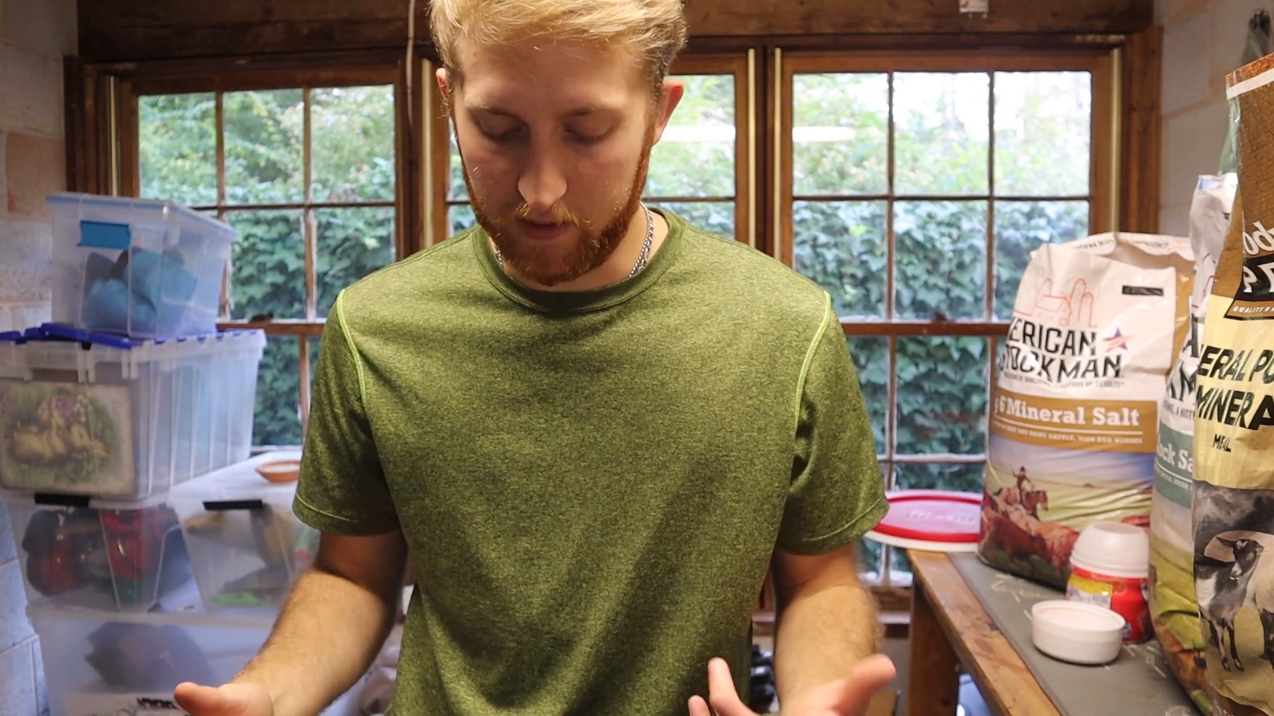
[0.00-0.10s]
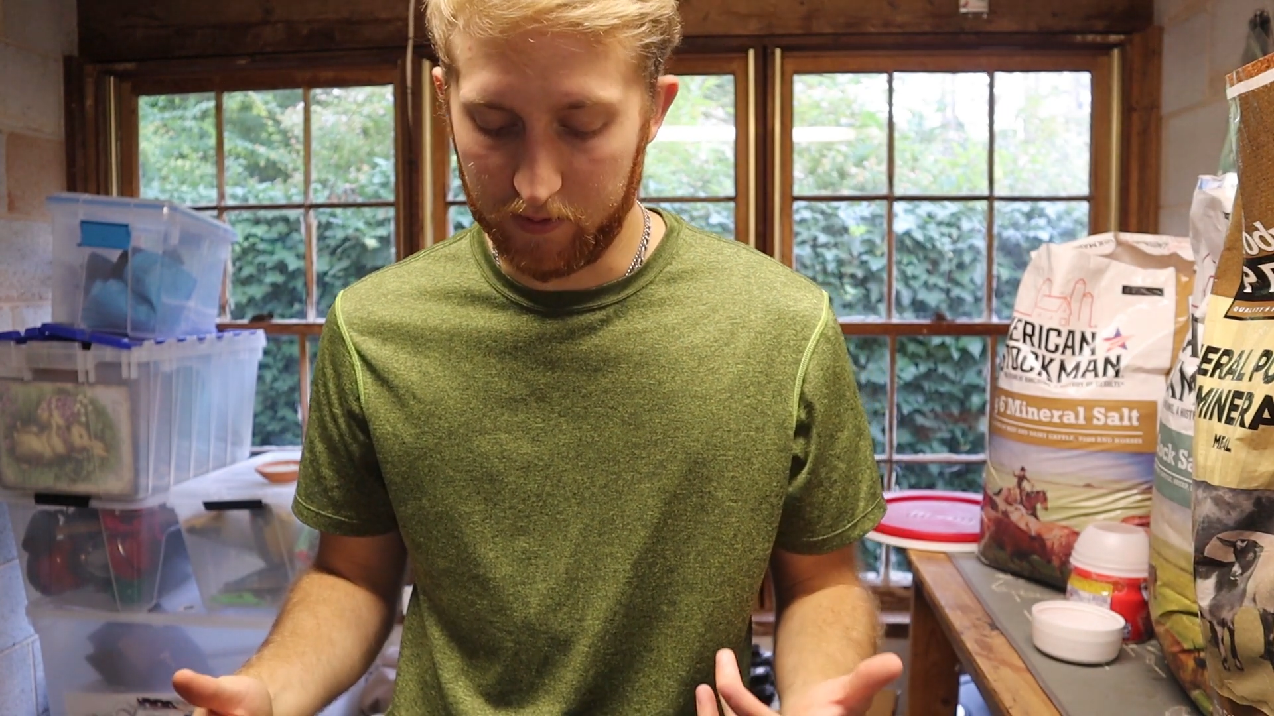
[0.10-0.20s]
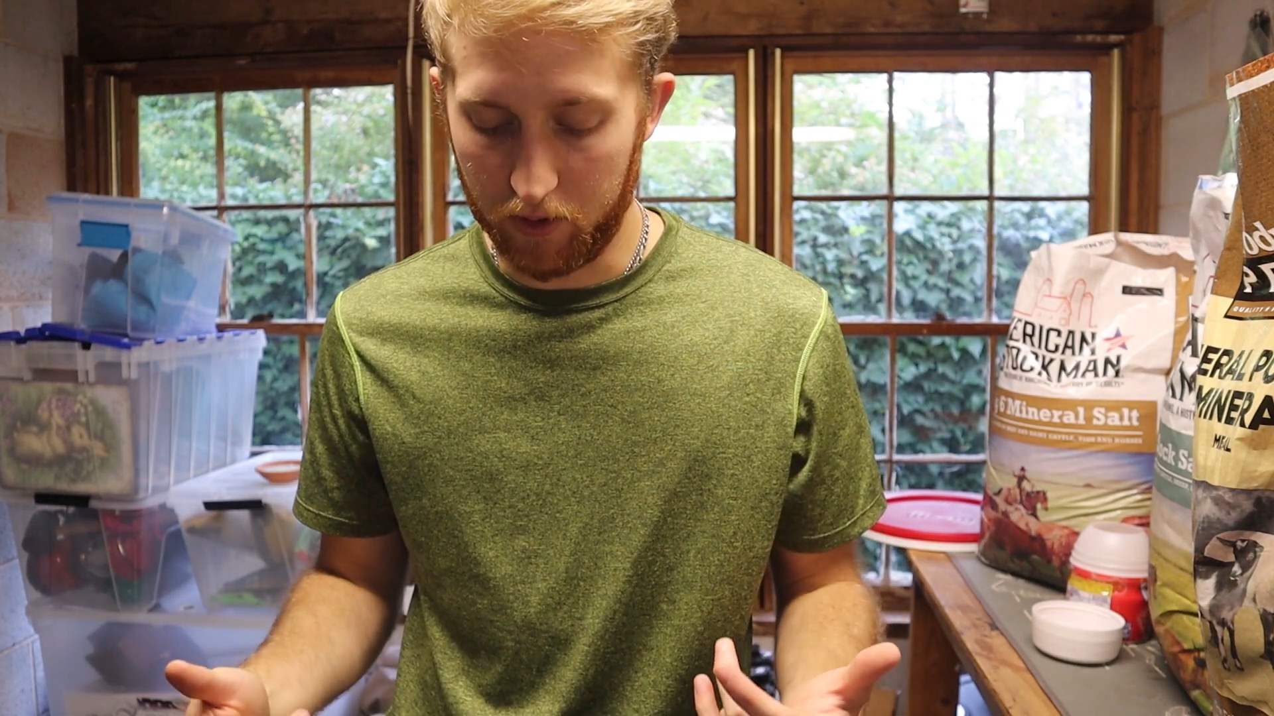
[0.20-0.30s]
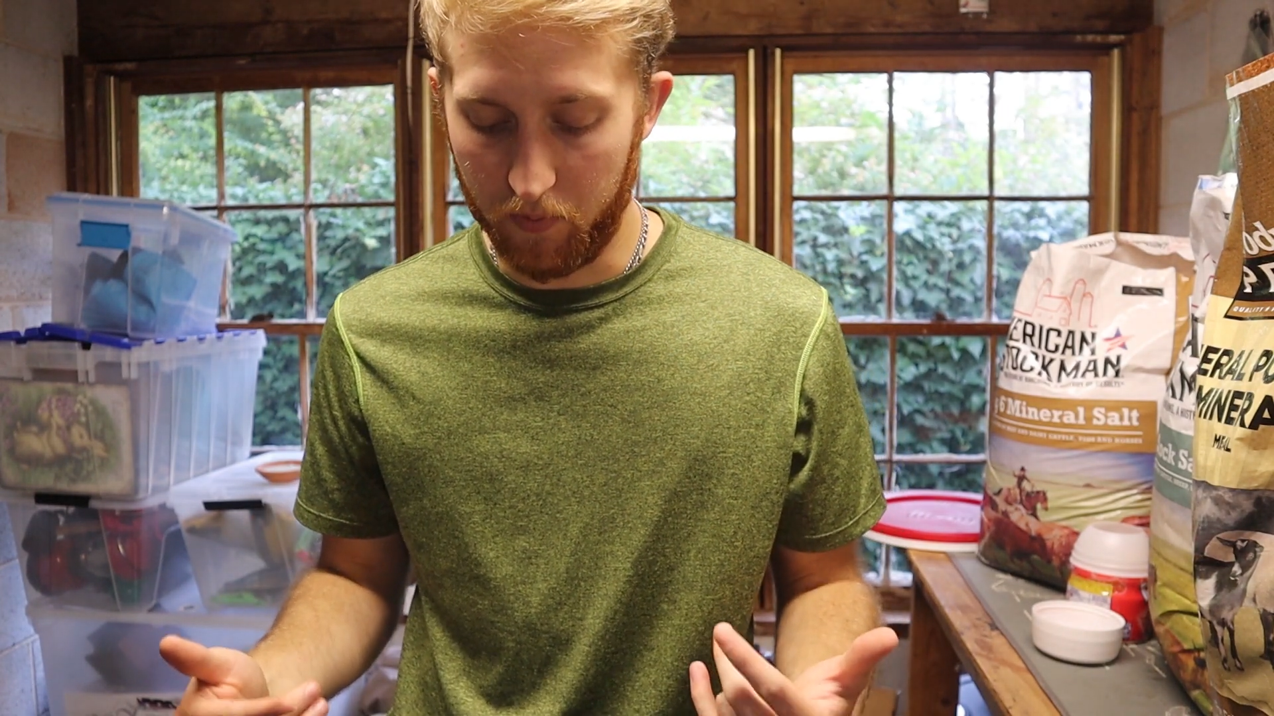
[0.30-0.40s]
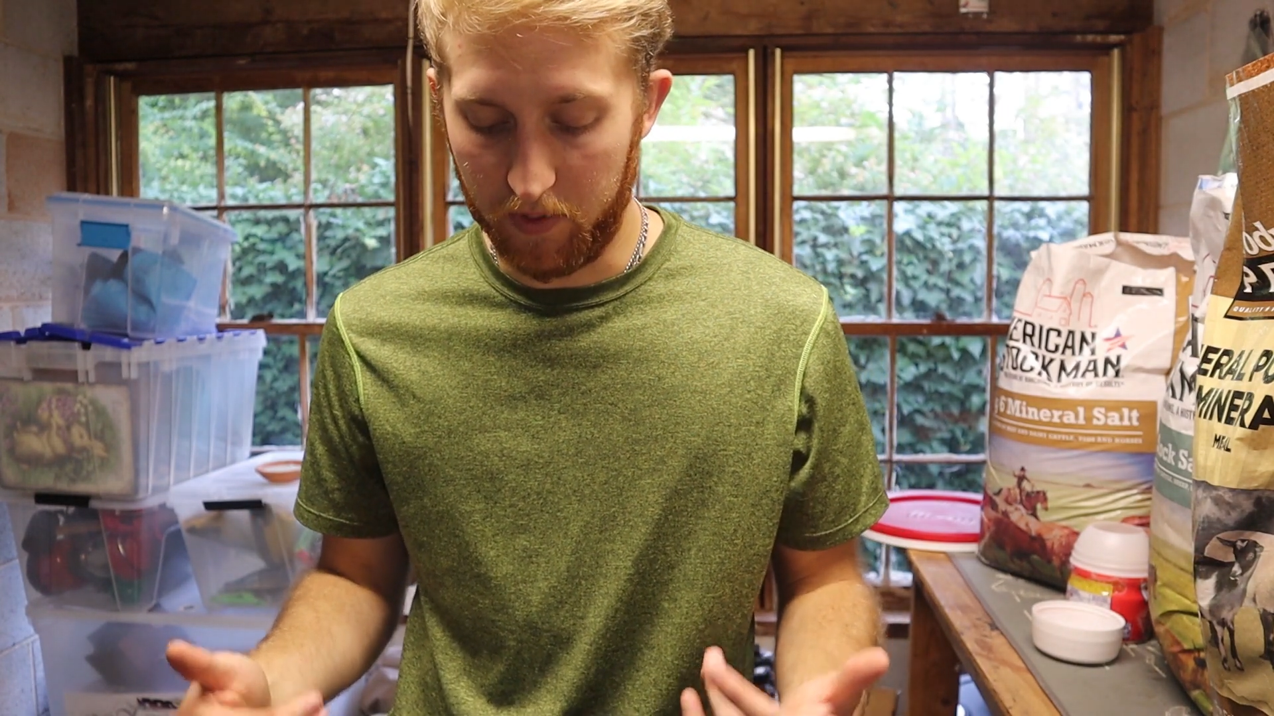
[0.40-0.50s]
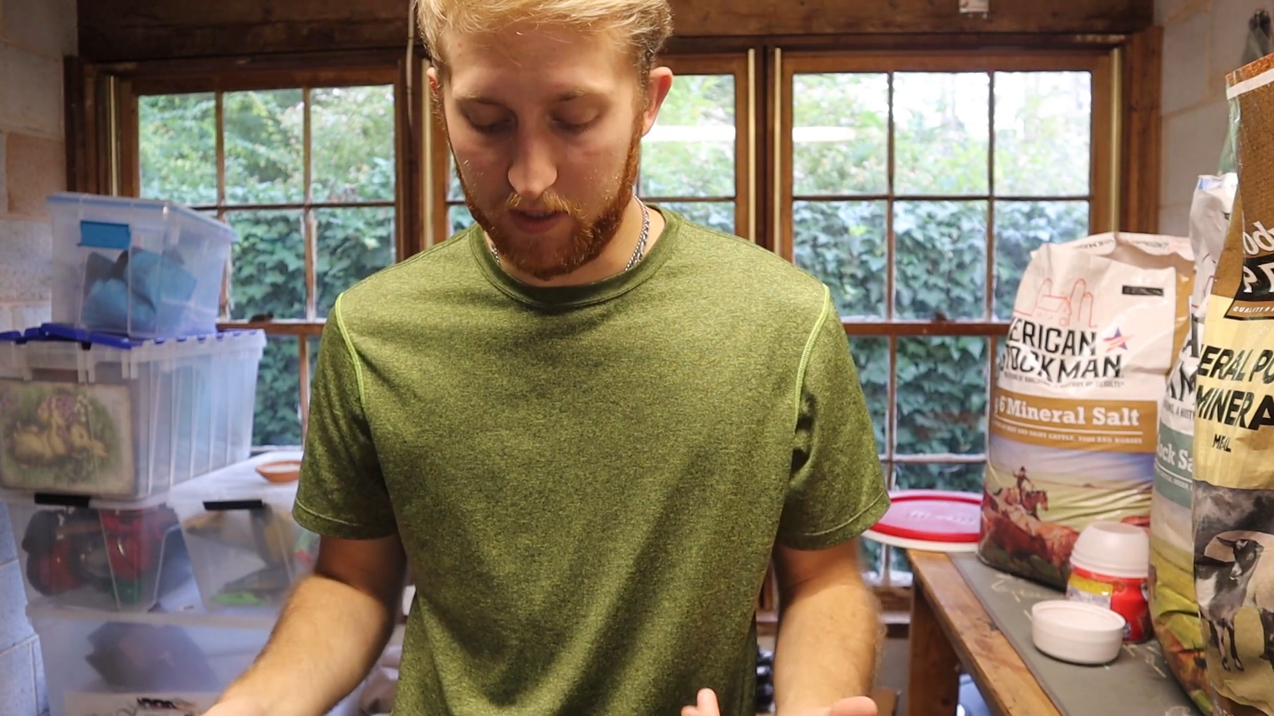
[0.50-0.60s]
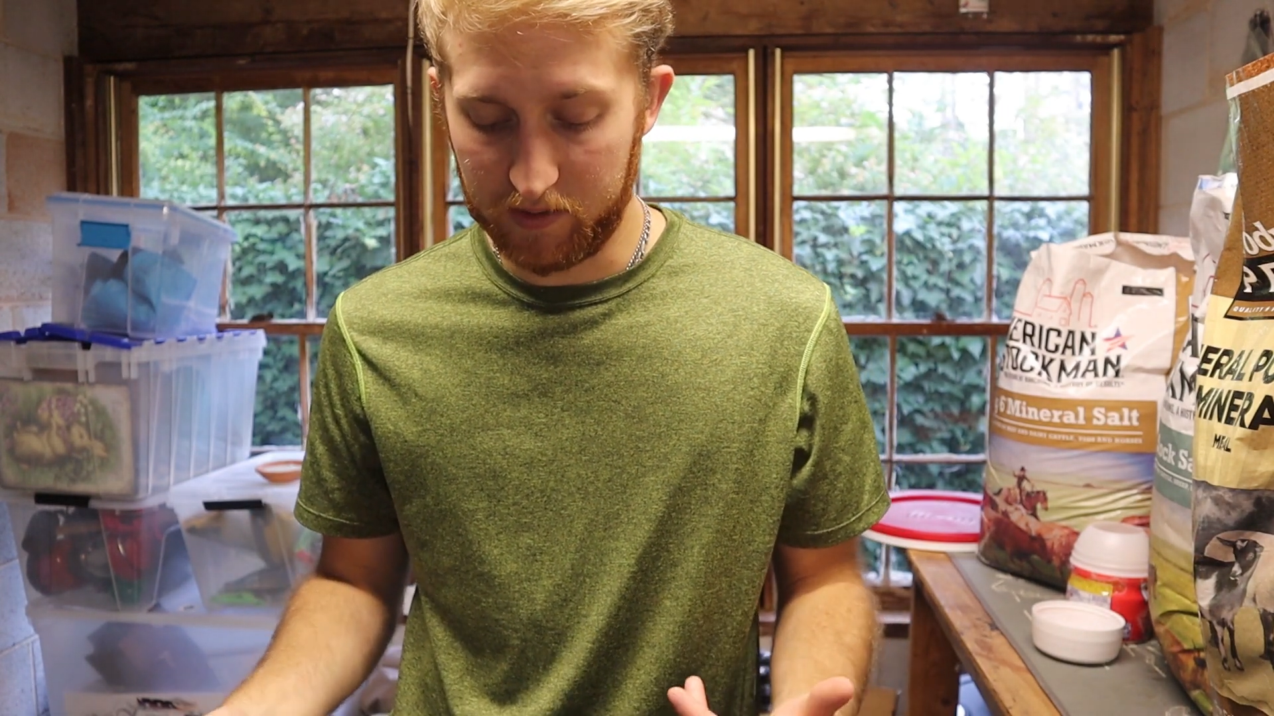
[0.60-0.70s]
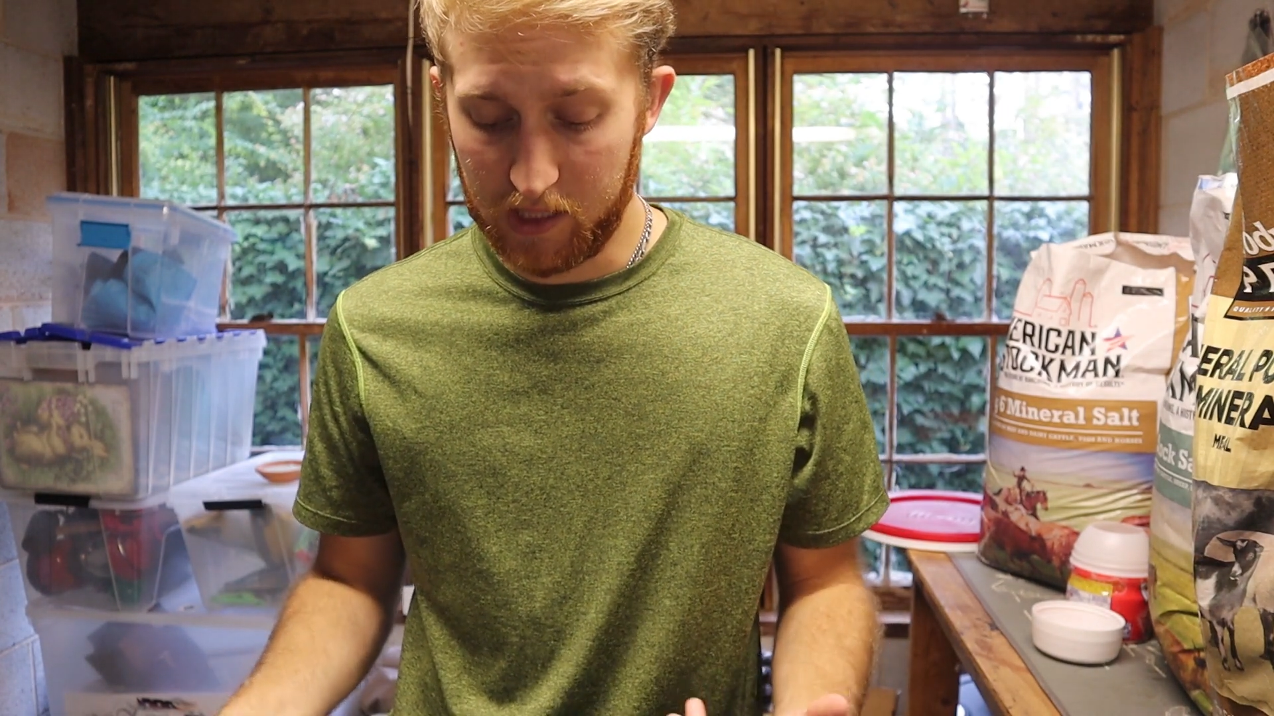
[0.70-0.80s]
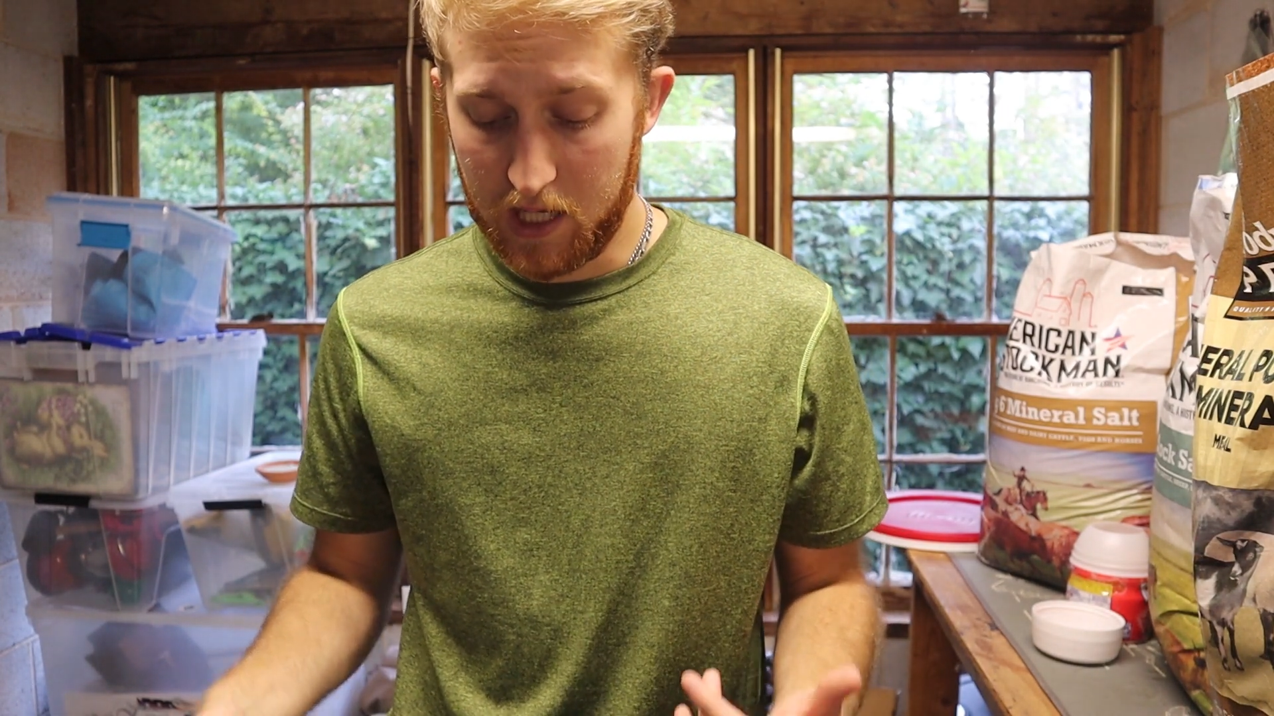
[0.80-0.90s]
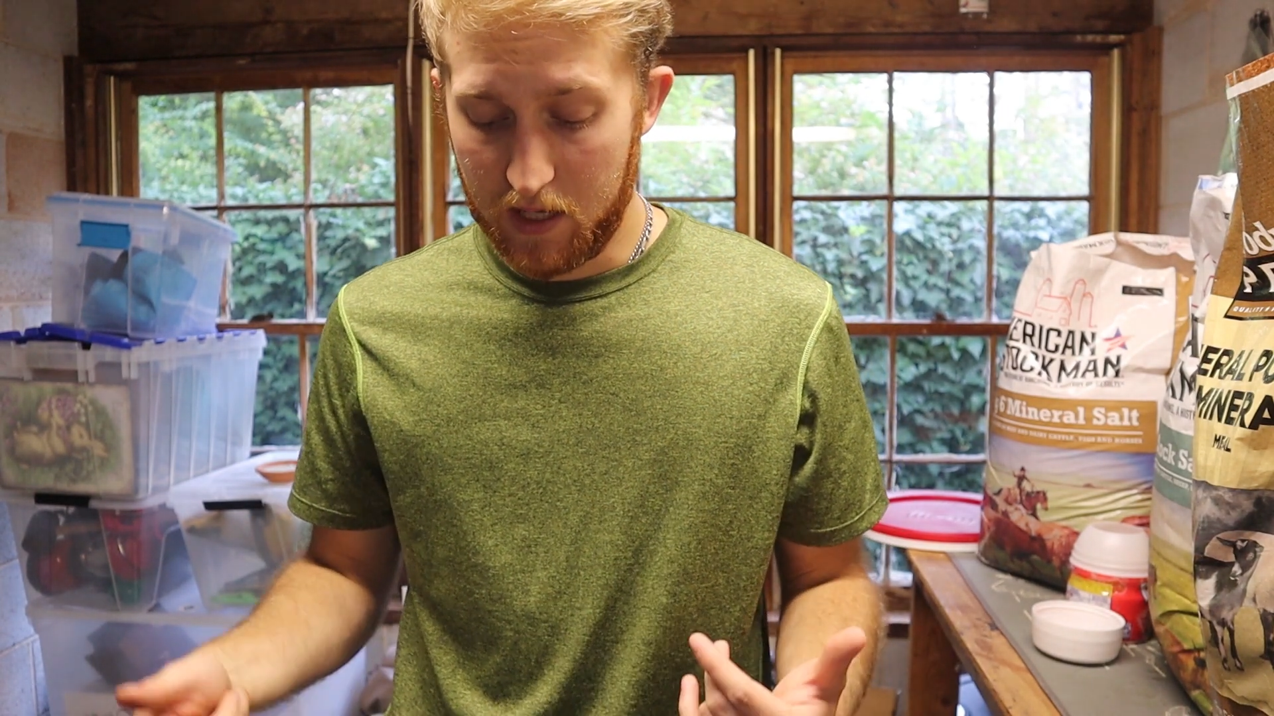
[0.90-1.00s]
easier to
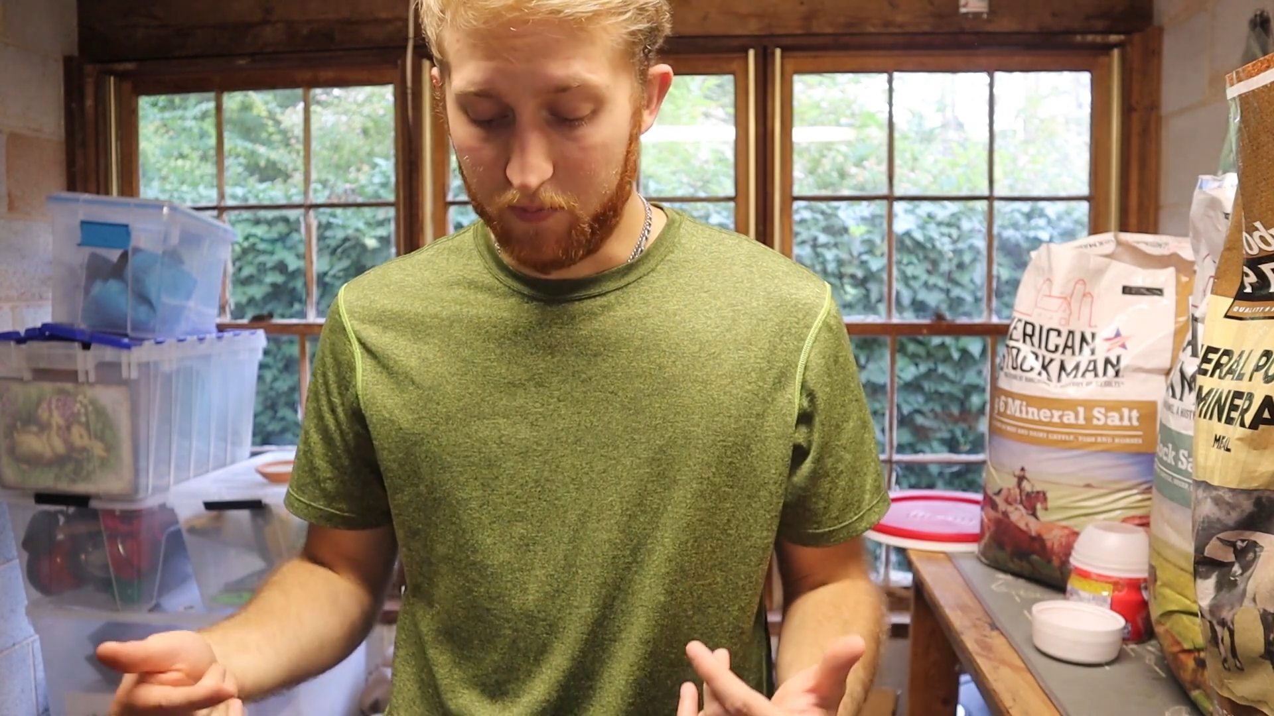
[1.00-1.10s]
mix.